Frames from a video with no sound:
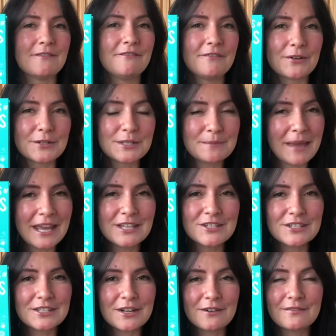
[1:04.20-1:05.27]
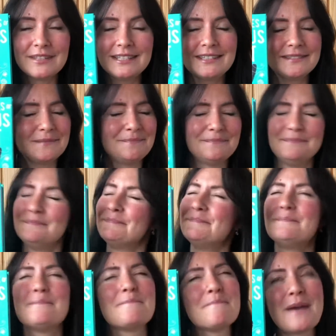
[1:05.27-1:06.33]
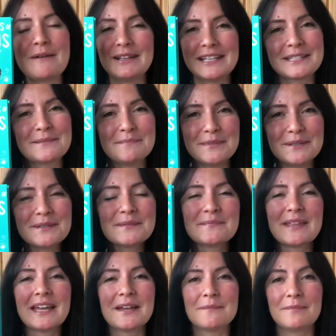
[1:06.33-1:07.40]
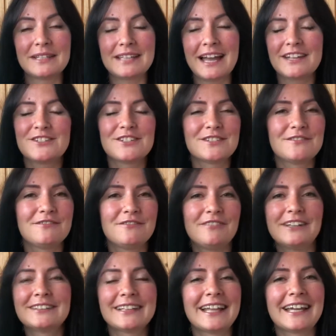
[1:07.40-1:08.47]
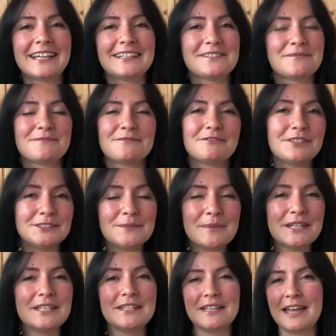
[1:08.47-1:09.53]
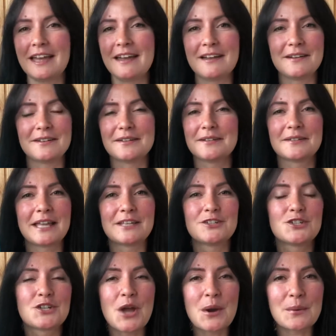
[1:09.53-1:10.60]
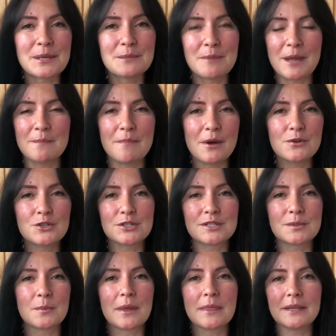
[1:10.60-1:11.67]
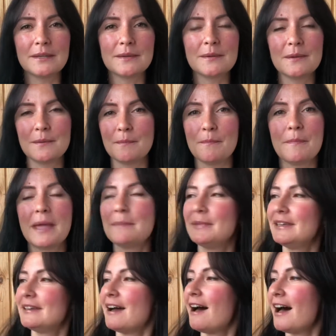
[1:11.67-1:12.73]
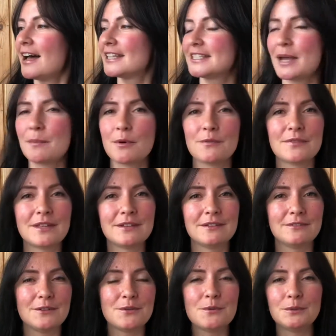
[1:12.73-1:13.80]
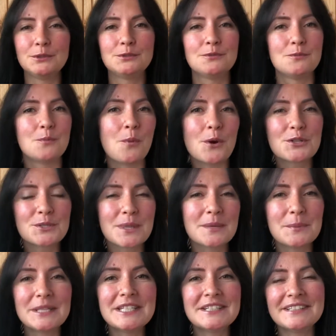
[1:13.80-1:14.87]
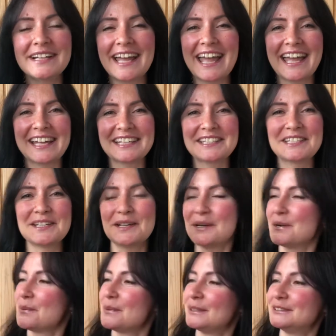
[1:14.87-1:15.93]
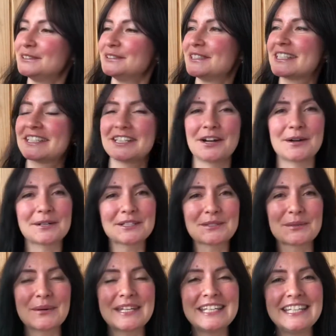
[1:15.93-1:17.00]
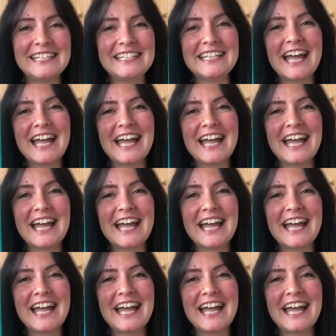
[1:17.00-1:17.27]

first pages of this marvelous book, but I just felt like filming and sharing my emotions with you. Maybe some of you will watch the video and will start reading